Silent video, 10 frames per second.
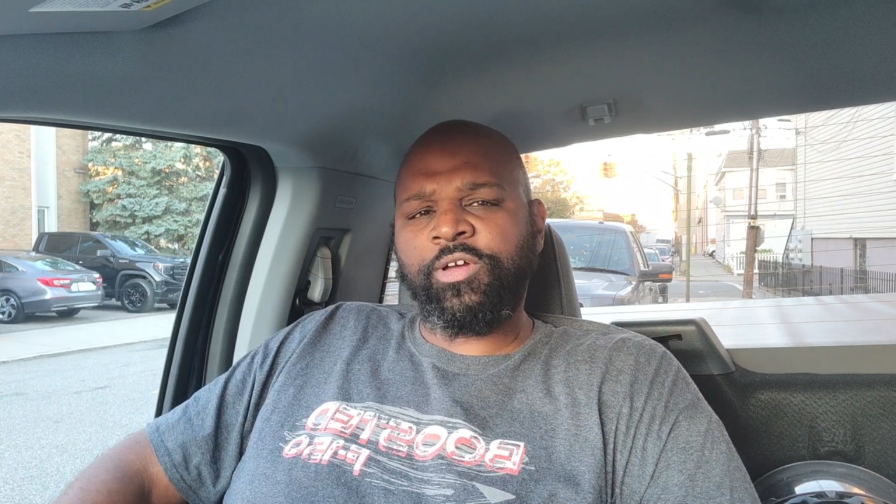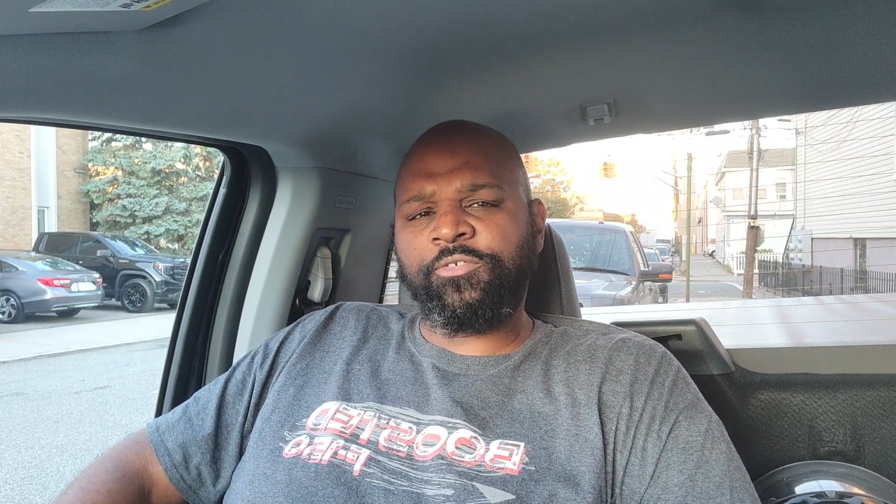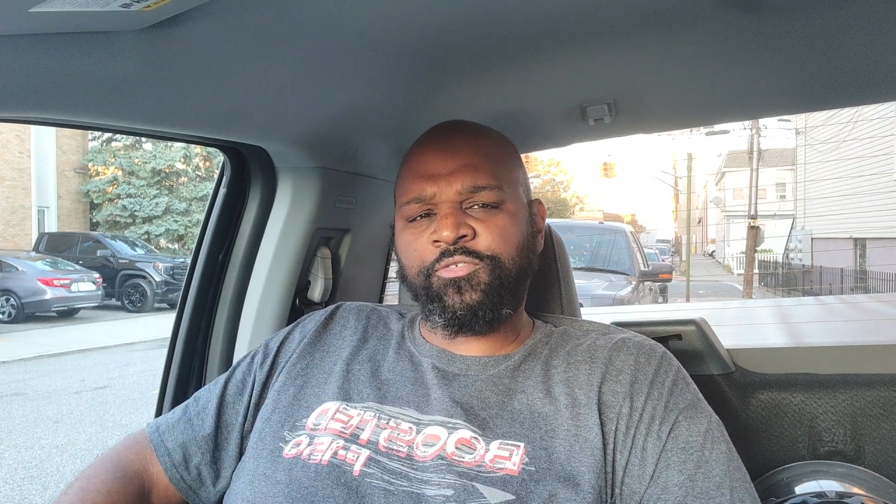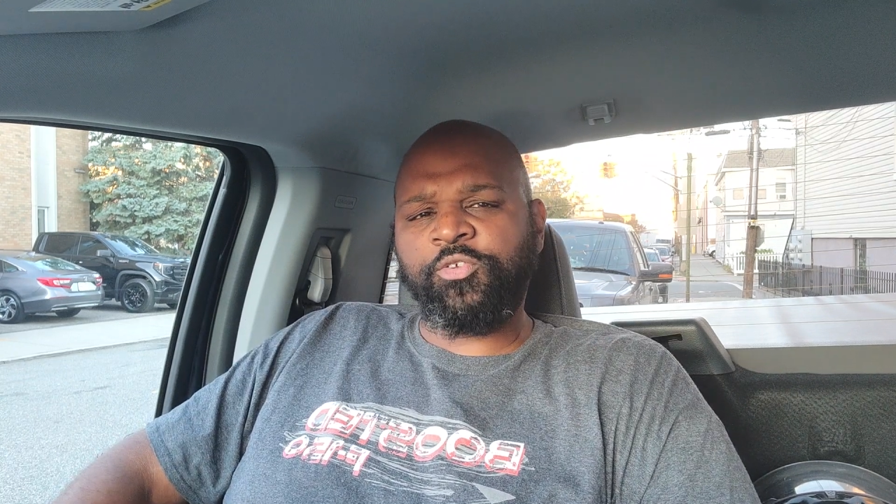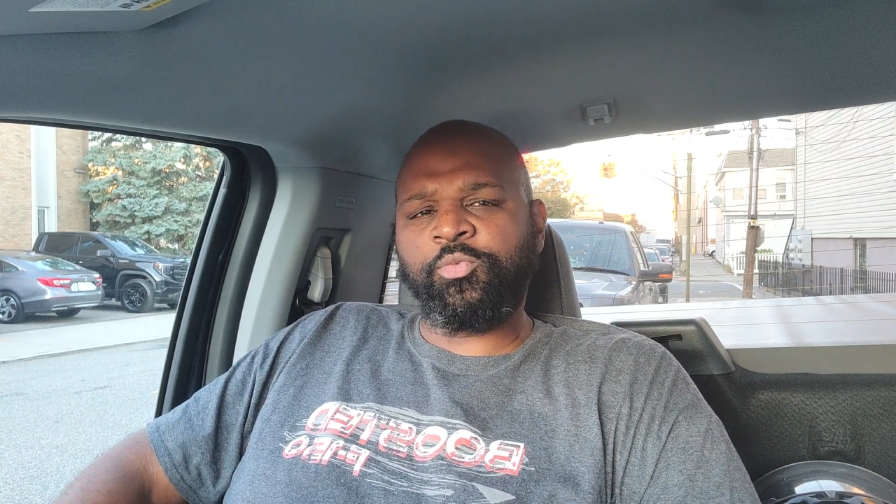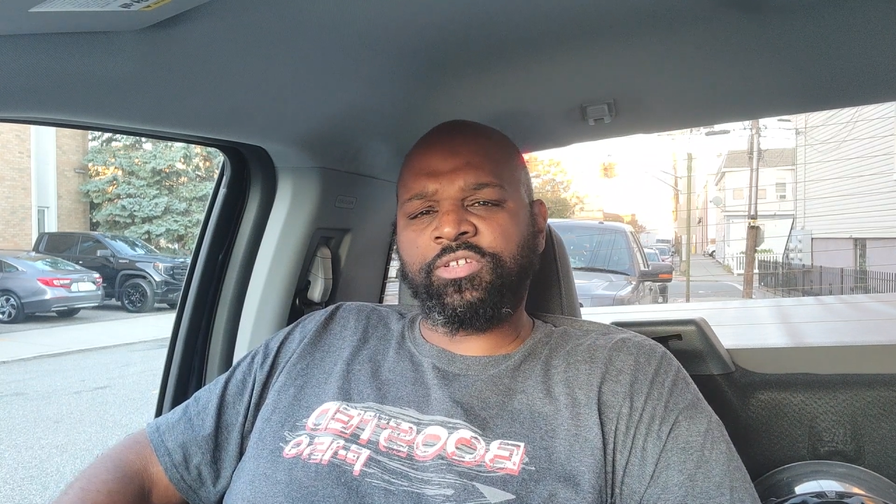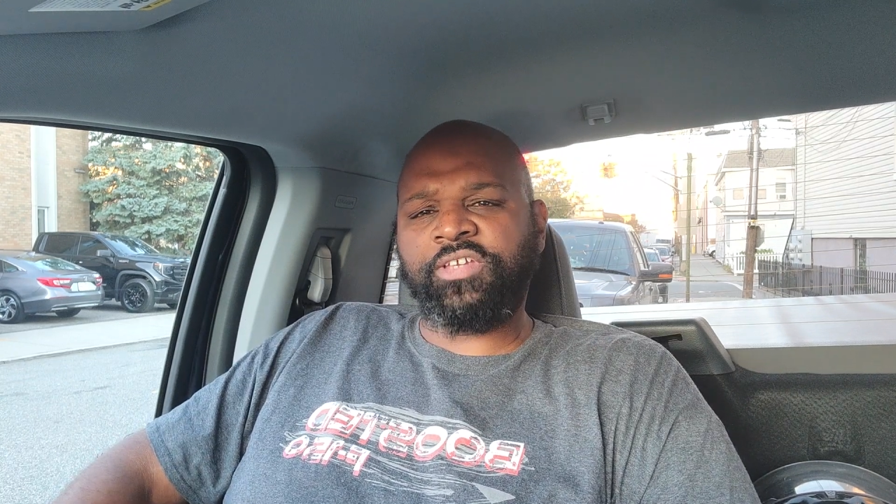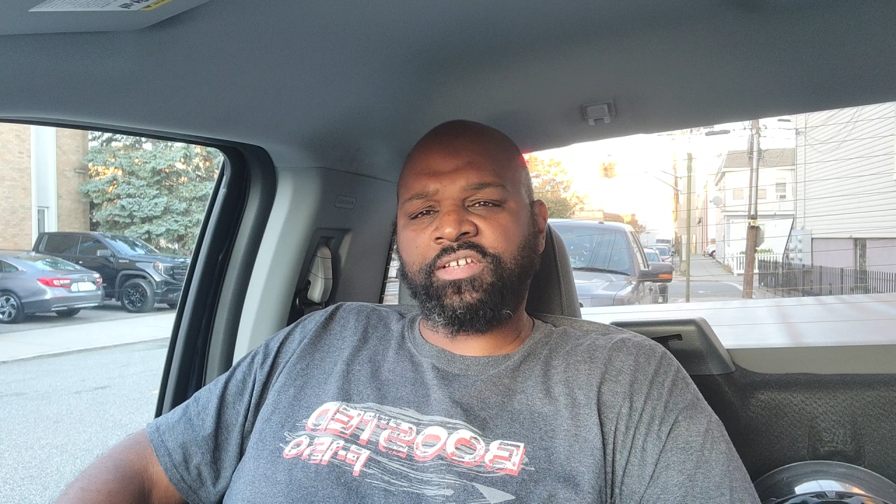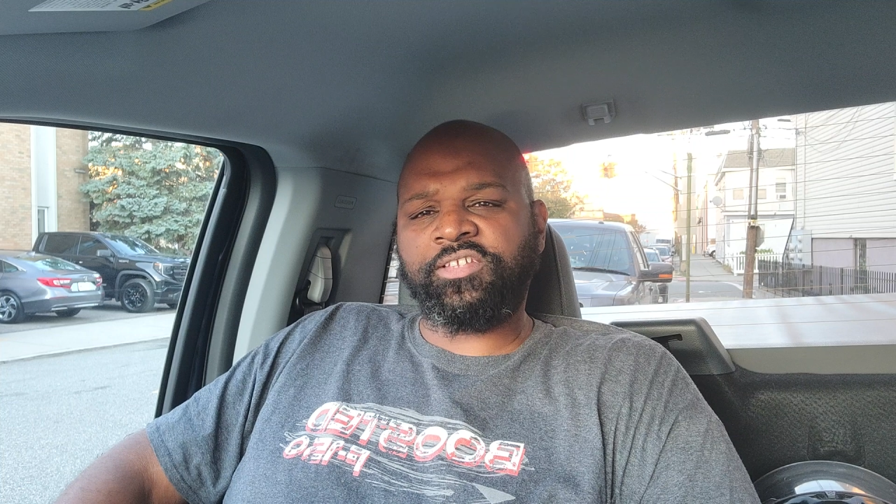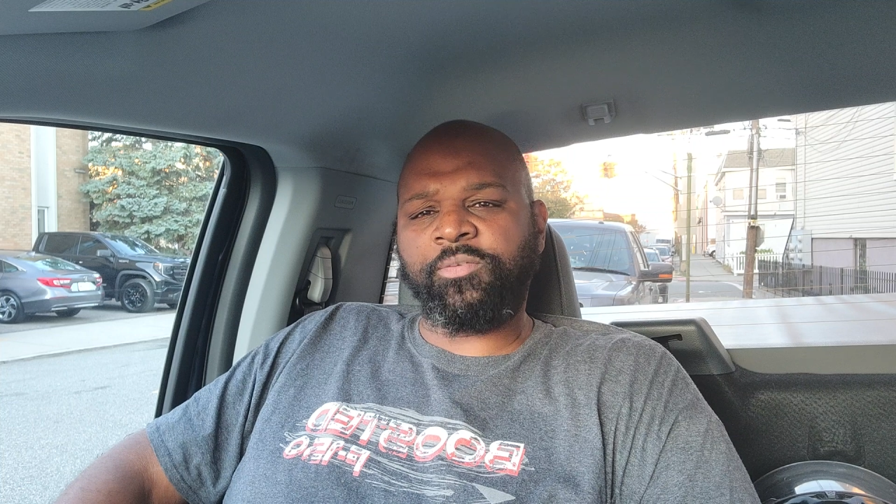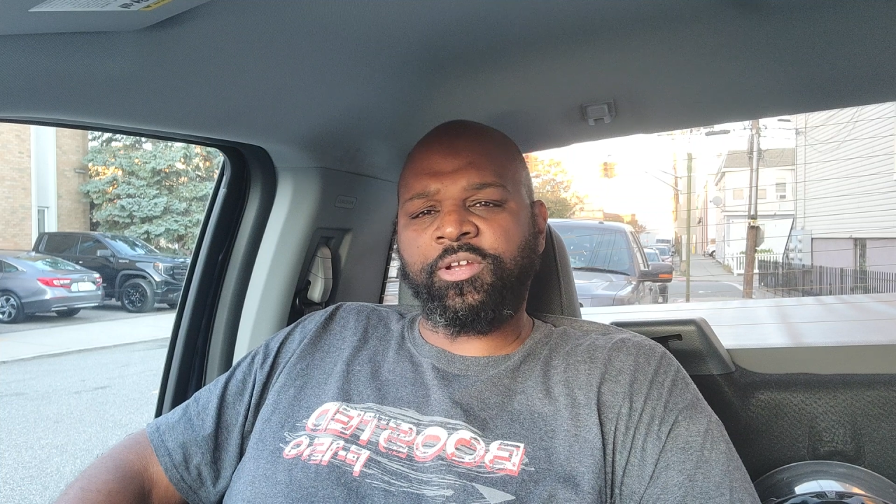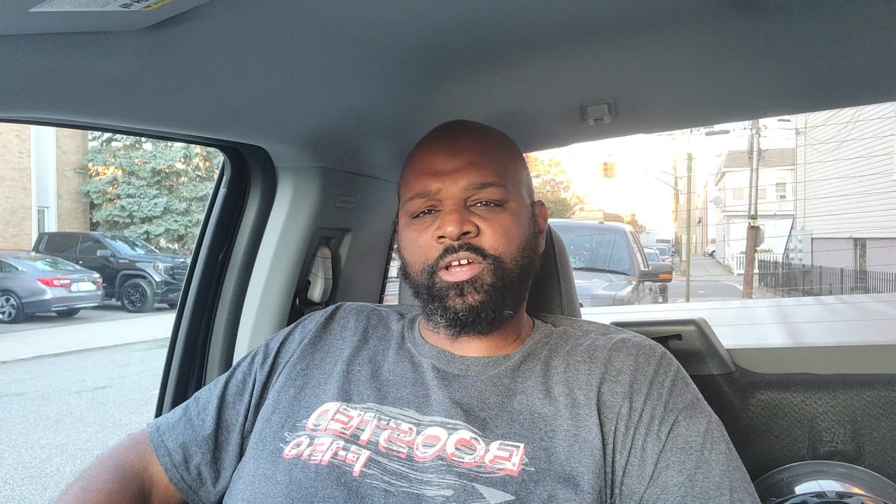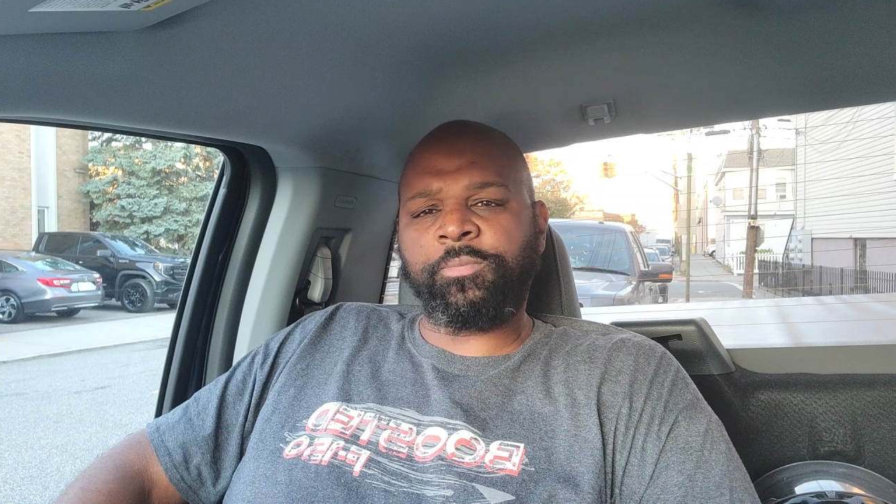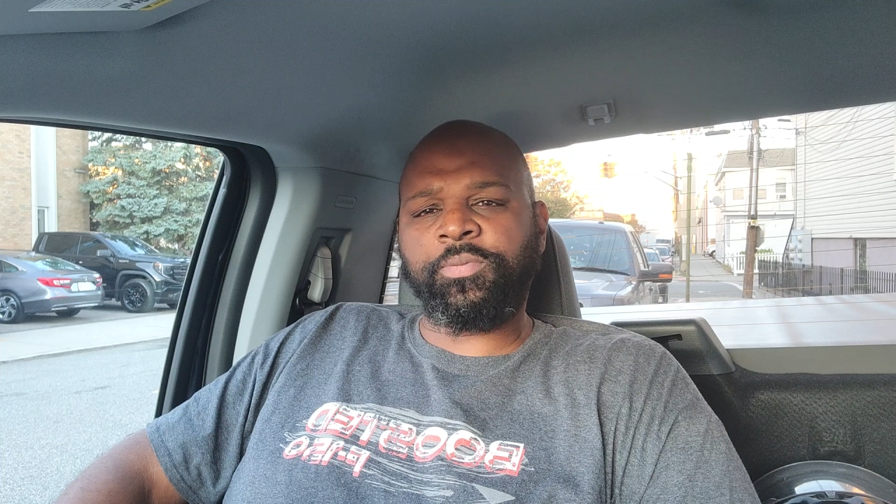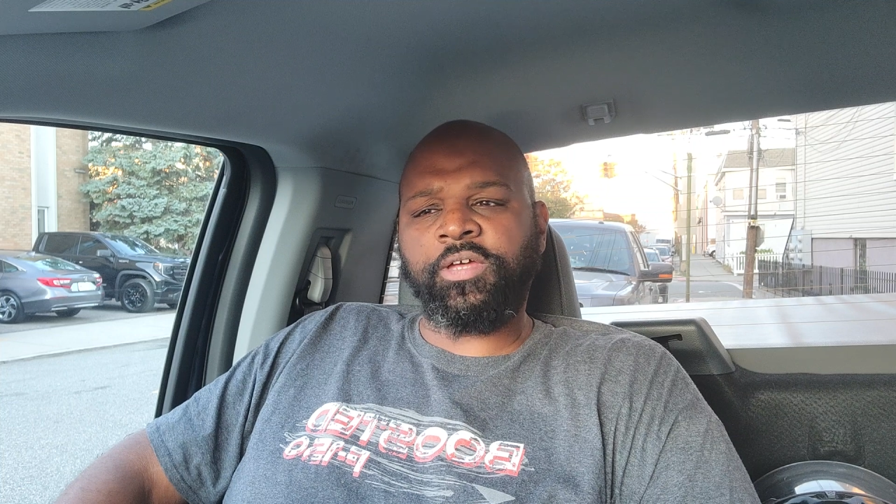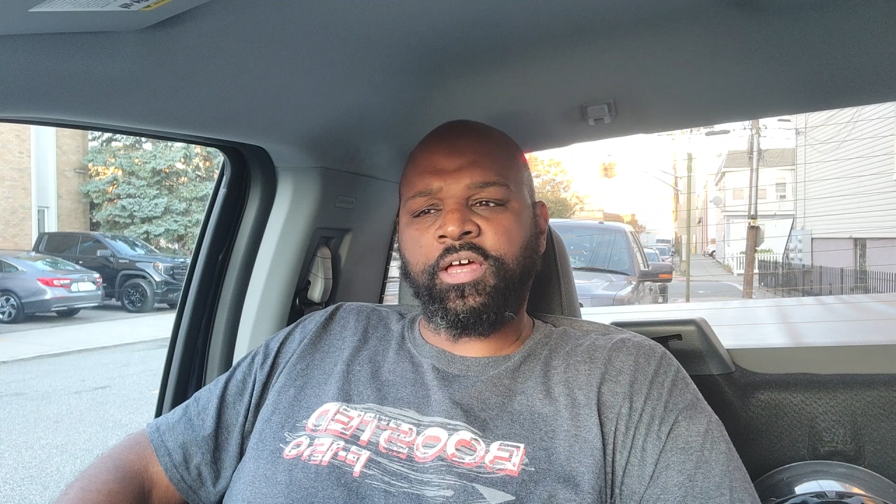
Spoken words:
have a few more tests coming up.